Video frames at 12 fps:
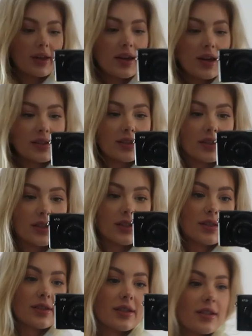Yeah, so
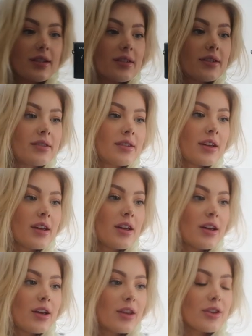this is
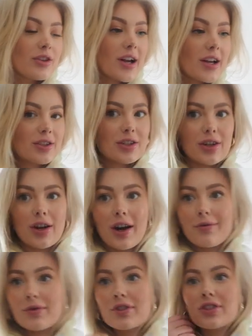the tracksuit.
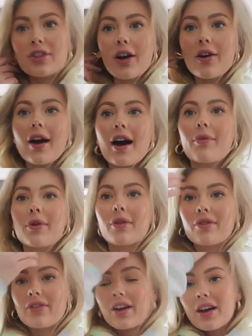I'm so happy
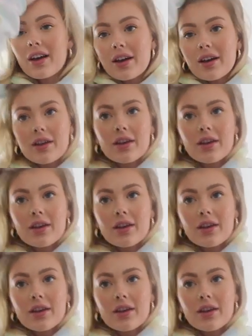with it.